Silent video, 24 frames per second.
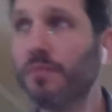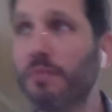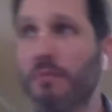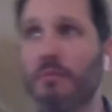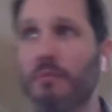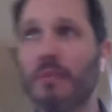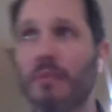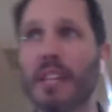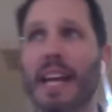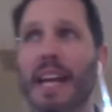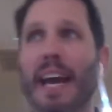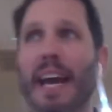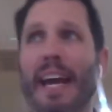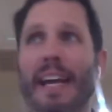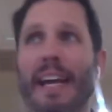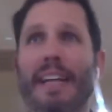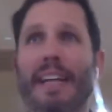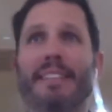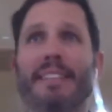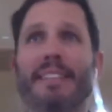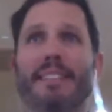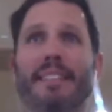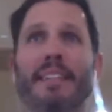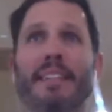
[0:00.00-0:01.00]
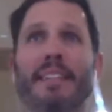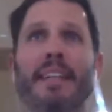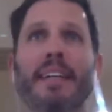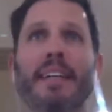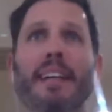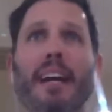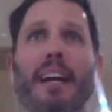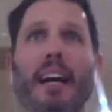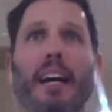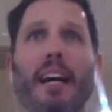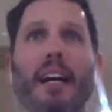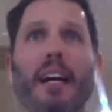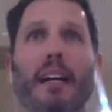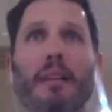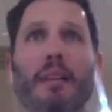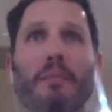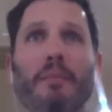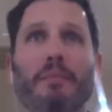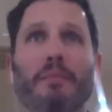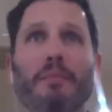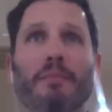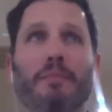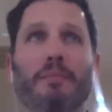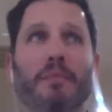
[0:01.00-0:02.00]
And
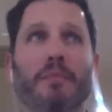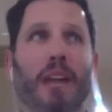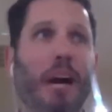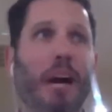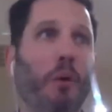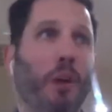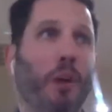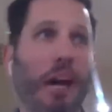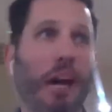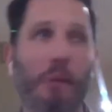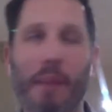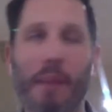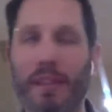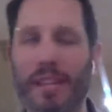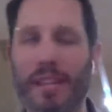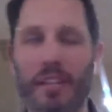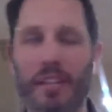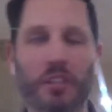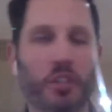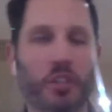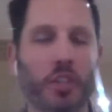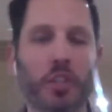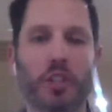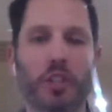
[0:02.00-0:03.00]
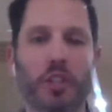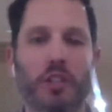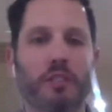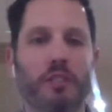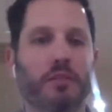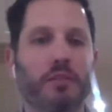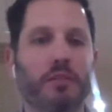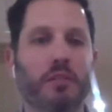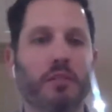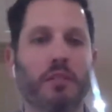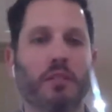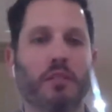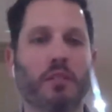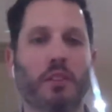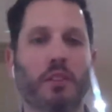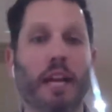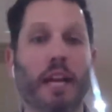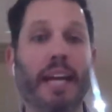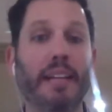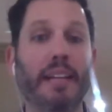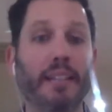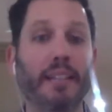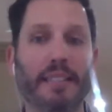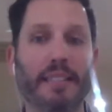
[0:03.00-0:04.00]
I would not make that decision
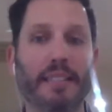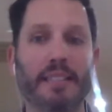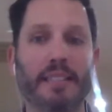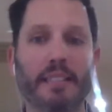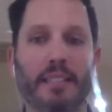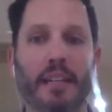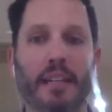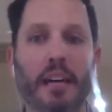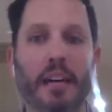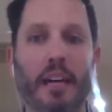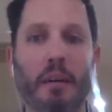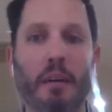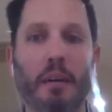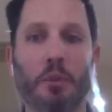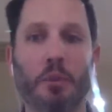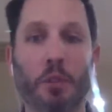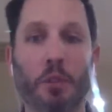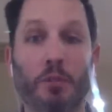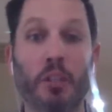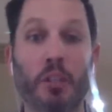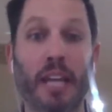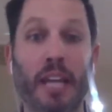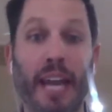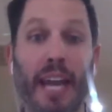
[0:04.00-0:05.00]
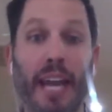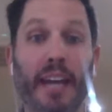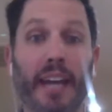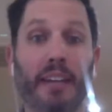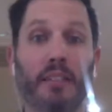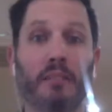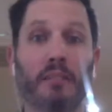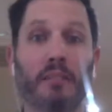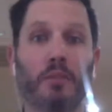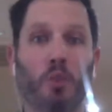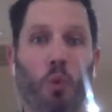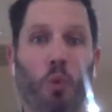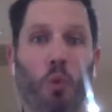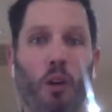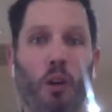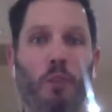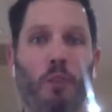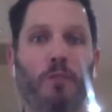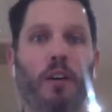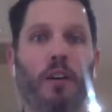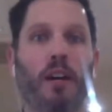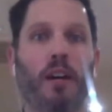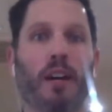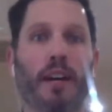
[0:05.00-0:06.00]
lightly. So if you can
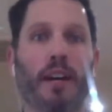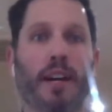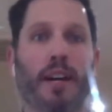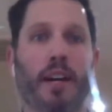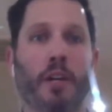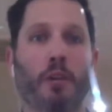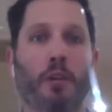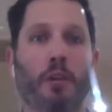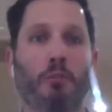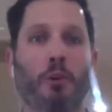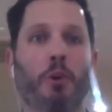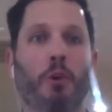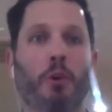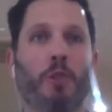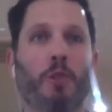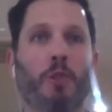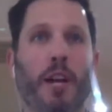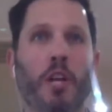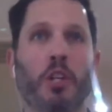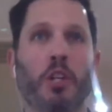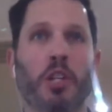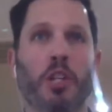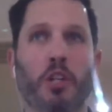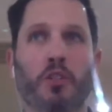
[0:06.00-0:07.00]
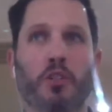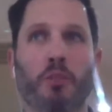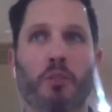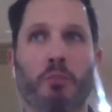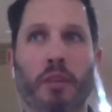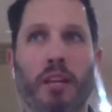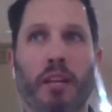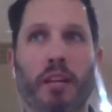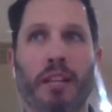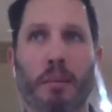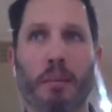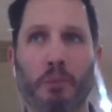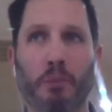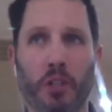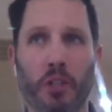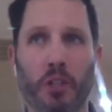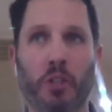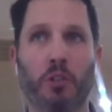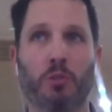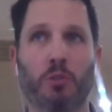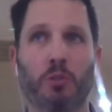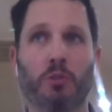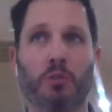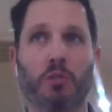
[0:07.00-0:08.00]
qualify and your motivation is to be in that
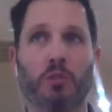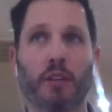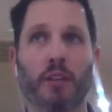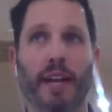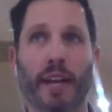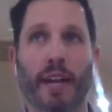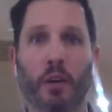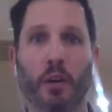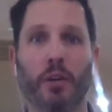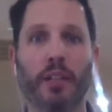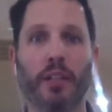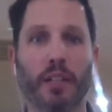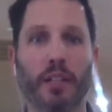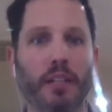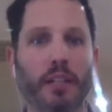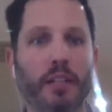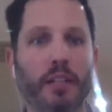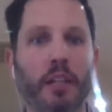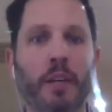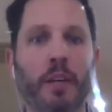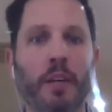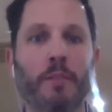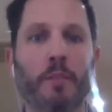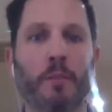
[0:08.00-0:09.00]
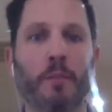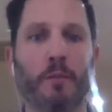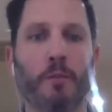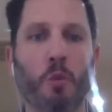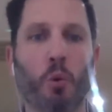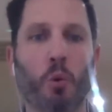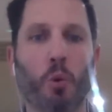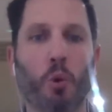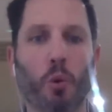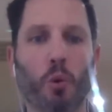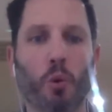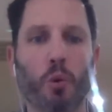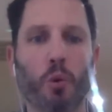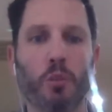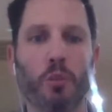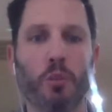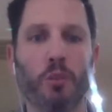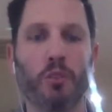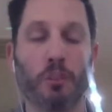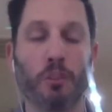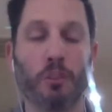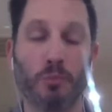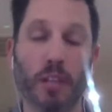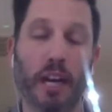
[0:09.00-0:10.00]
particular area for
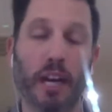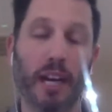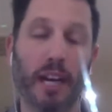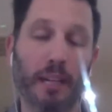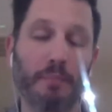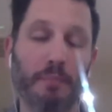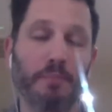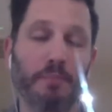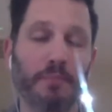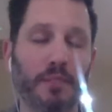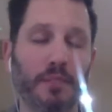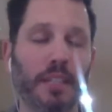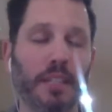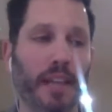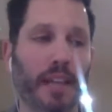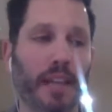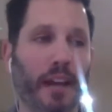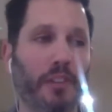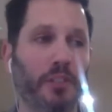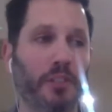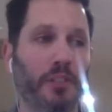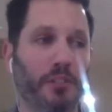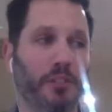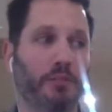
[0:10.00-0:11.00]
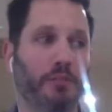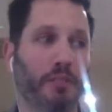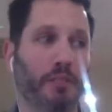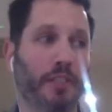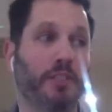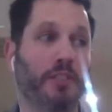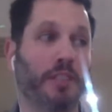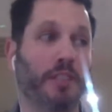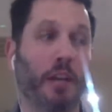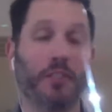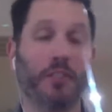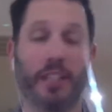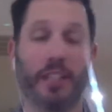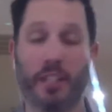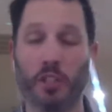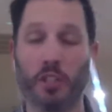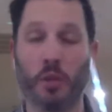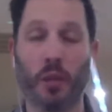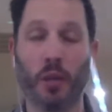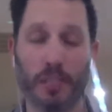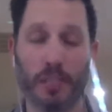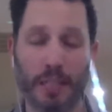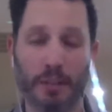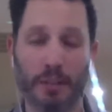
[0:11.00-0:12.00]
some time, then yes, it sounds like it's a great
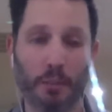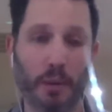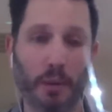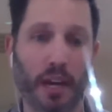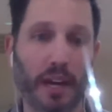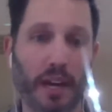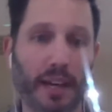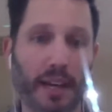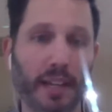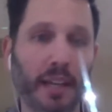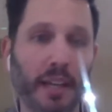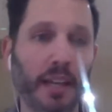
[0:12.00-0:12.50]
time to buy.